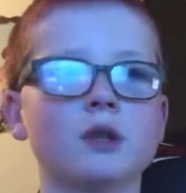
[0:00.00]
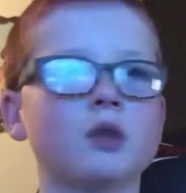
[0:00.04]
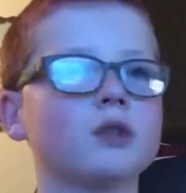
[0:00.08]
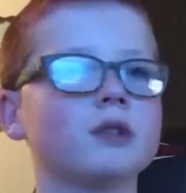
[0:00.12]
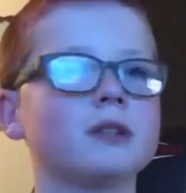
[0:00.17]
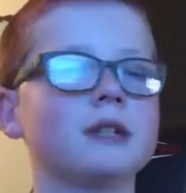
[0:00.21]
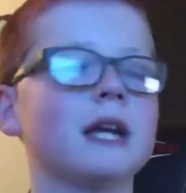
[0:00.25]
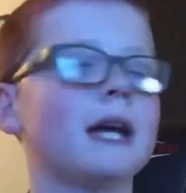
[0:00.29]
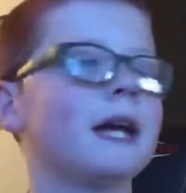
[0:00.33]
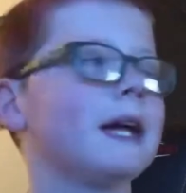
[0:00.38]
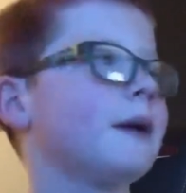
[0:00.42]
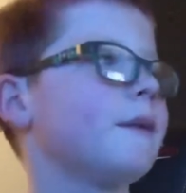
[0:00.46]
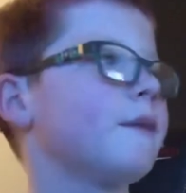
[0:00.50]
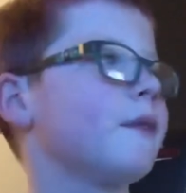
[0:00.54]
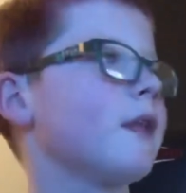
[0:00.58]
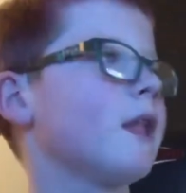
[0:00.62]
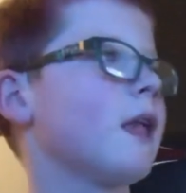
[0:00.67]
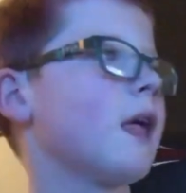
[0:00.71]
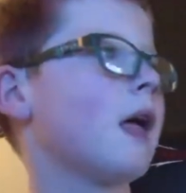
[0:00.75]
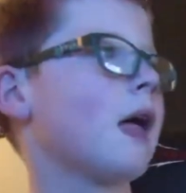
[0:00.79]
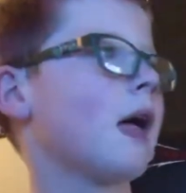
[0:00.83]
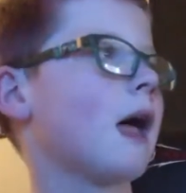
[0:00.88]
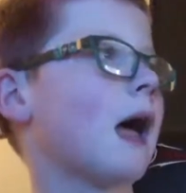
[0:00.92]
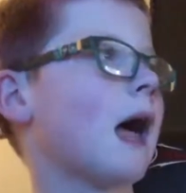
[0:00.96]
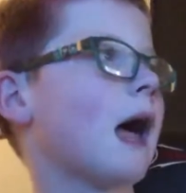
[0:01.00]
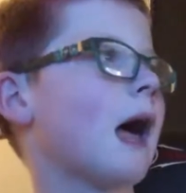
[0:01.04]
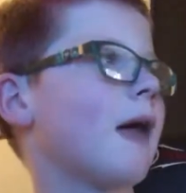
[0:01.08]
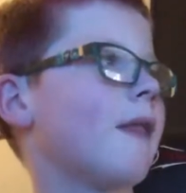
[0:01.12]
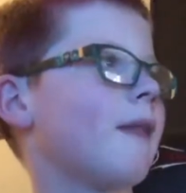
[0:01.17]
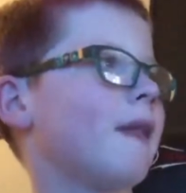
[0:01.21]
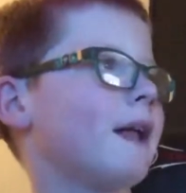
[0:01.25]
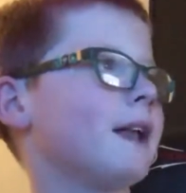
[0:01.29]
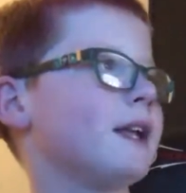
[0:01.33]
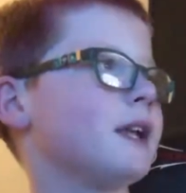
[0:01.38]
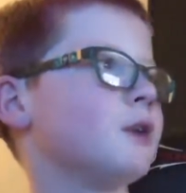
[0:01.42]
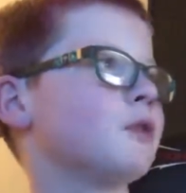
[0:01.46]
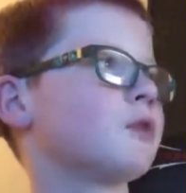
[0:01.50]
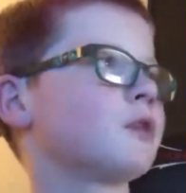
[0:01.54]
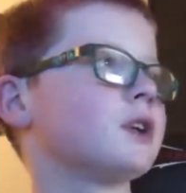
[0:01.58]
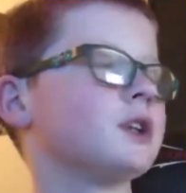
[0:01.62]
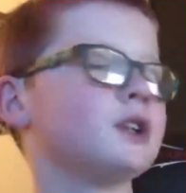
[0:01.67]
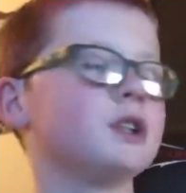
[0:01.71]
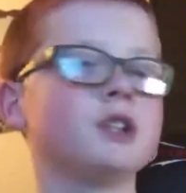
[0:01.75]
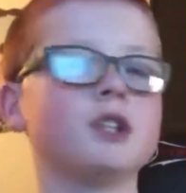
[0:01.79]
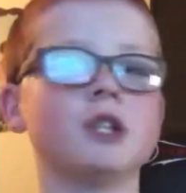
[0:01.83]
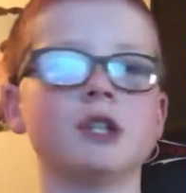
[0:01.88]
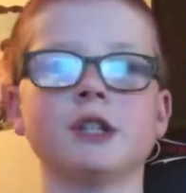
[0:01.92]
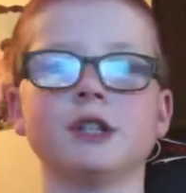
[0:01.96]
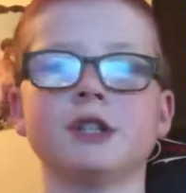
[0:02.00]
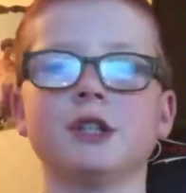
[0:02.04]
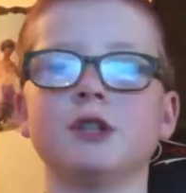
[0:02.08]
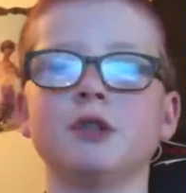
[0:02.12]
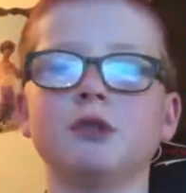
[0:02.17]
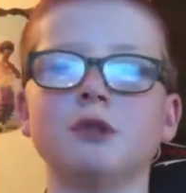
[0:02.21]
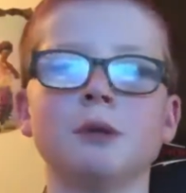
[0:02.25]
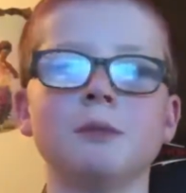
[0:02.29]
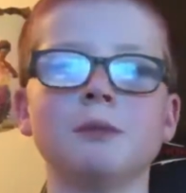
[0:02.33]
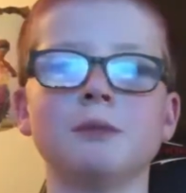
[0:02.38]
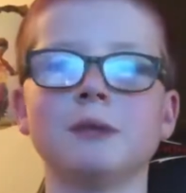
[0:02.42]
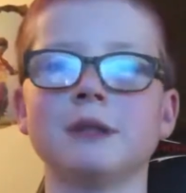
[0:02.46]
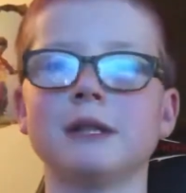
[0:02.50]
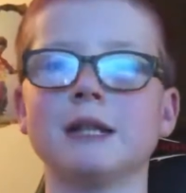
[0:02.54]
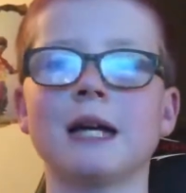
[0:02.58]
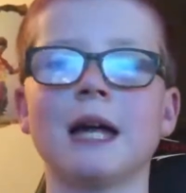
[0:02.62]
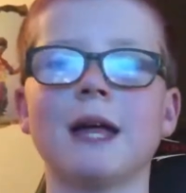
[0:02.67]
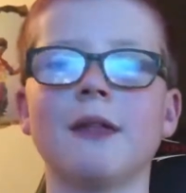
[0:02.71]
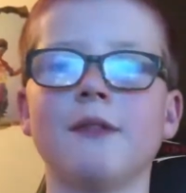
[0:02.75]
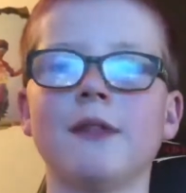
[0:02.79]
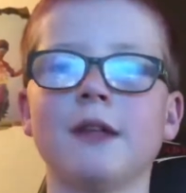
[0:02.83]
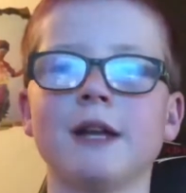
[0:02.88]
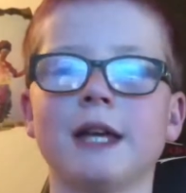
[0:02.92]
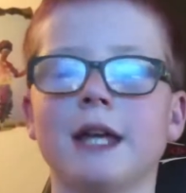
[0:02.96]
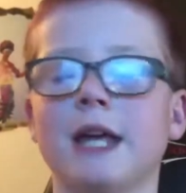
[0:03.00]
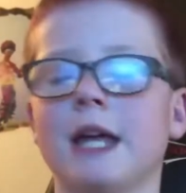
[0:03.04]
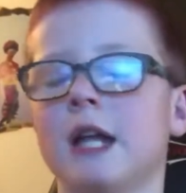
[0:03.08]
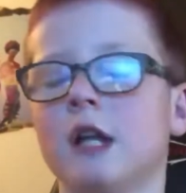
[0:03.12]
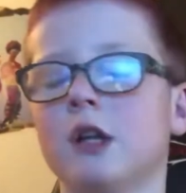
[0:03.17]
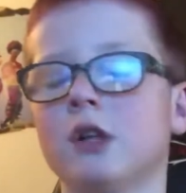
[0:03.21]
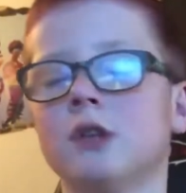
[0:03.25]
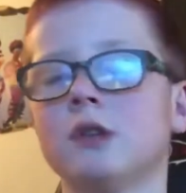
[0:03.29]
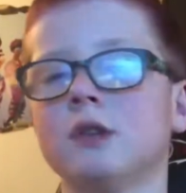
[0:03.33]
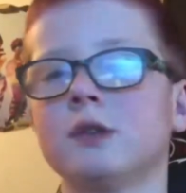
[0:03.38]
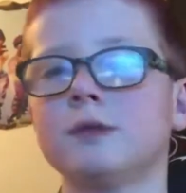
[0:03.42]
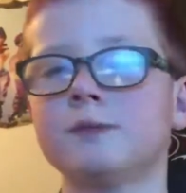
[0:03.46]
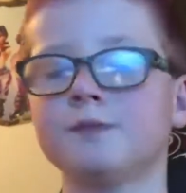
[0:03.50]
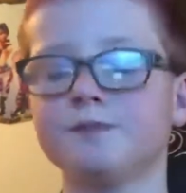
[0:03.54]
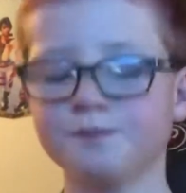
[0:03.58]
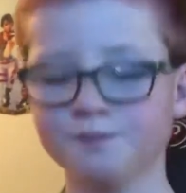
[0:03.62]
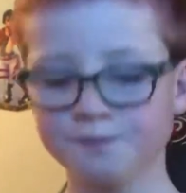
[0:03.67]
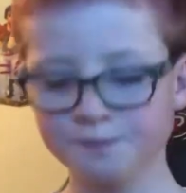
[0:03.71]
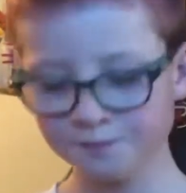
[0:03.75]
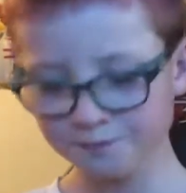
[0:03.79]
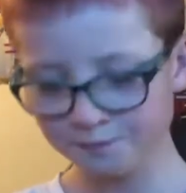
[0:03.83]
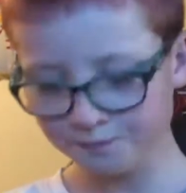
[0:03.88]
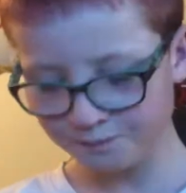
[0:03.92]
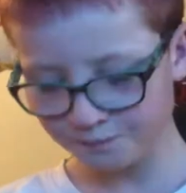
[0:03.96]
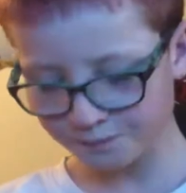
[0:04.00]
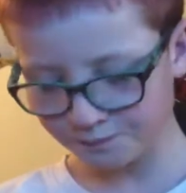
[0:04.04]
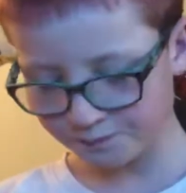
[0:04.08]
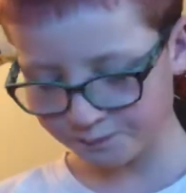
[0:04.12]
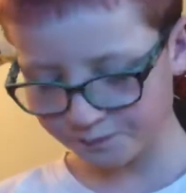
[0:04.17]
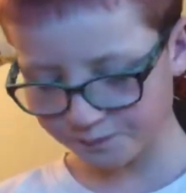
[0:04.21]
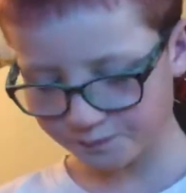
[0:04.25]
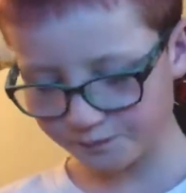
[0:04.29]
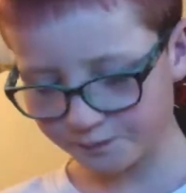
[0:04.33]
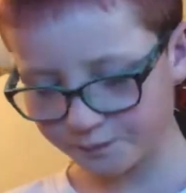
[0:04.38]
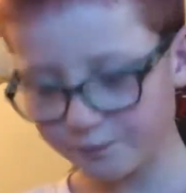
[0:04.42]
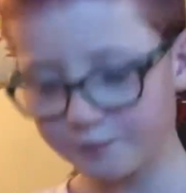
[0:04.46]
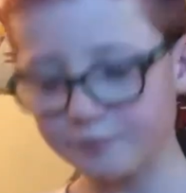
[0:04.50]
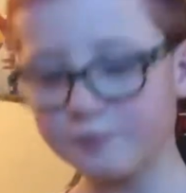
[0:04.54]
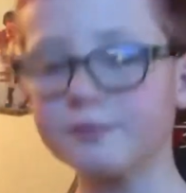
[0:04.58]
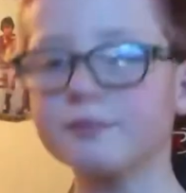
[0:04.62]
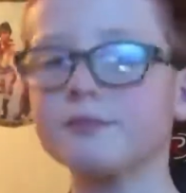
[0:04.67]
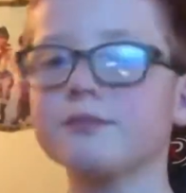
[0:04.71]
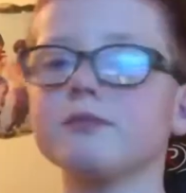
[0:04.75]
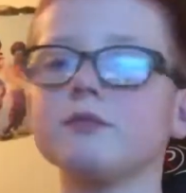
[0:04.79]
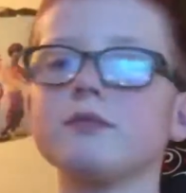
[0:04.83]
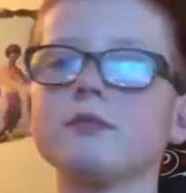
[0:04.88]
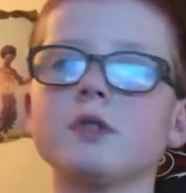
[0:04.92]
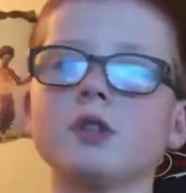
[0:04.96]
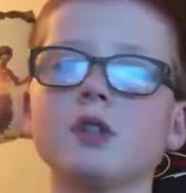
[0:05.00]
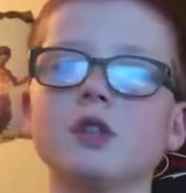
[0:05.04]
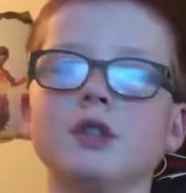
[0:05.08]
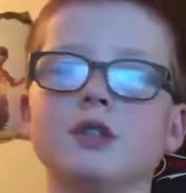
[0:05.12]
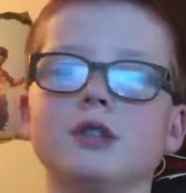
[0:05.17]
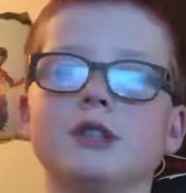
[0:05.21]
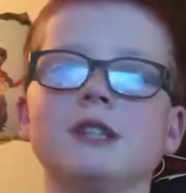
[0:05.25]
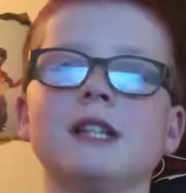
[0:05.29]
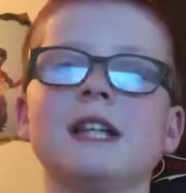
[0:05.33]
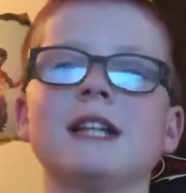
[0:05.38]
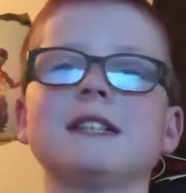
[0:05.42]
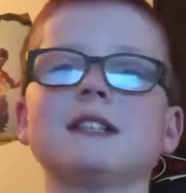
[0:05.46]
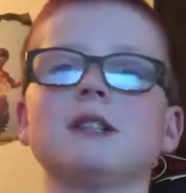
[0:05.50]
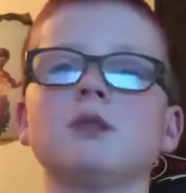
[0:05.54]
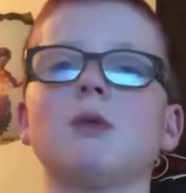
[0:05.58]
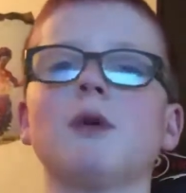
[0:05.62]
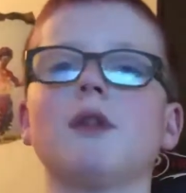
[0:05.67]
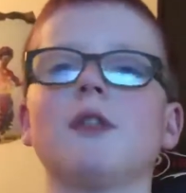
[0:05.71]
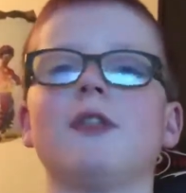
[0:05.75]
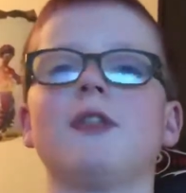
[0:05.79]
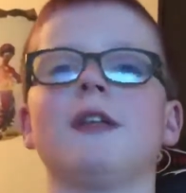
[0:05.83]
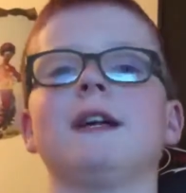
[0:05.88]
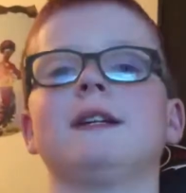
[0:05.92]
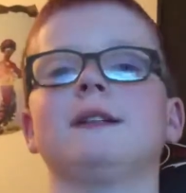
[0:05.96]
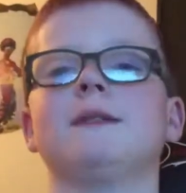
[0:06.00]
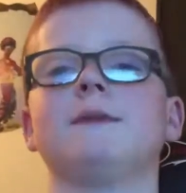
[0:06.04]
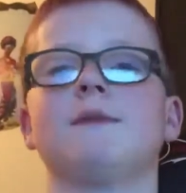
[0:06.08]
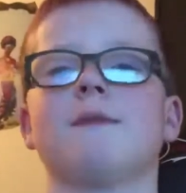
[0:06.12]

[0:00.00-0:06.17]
to say, and then you can just shoot them to get the kill. So that's the one thing.